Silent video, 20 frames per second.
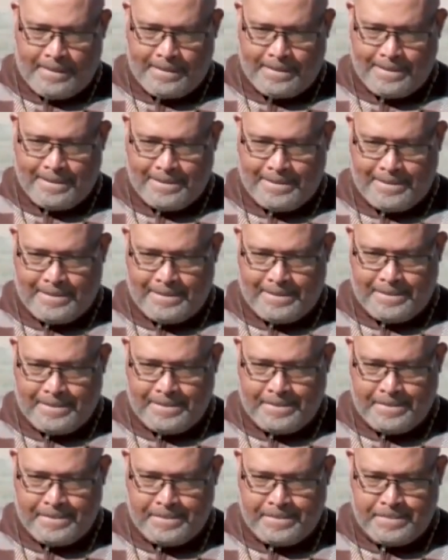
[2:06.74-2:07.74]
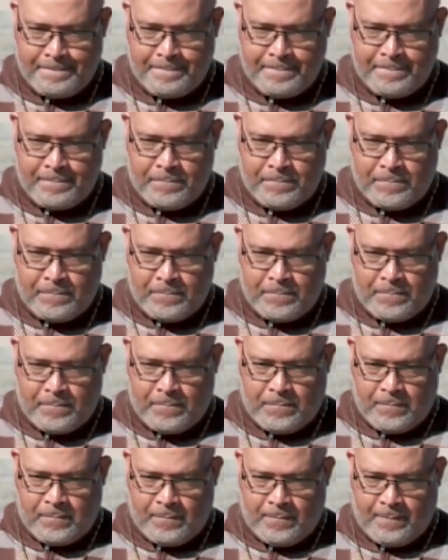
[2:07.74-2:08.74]

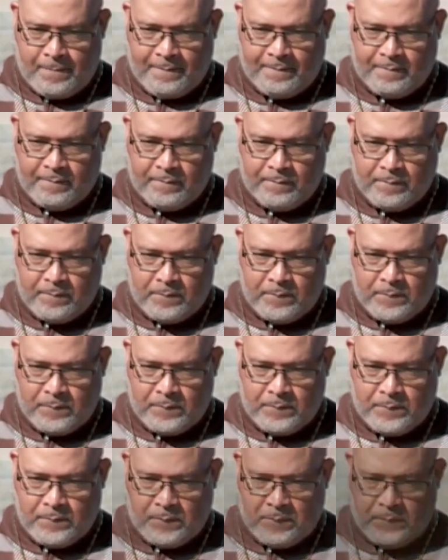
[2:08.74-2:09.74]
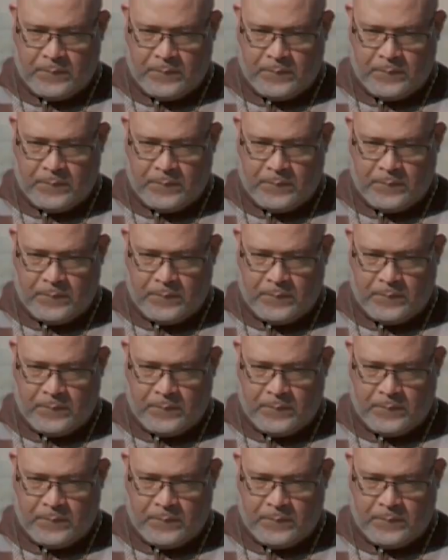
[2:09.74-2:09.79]
[no speech]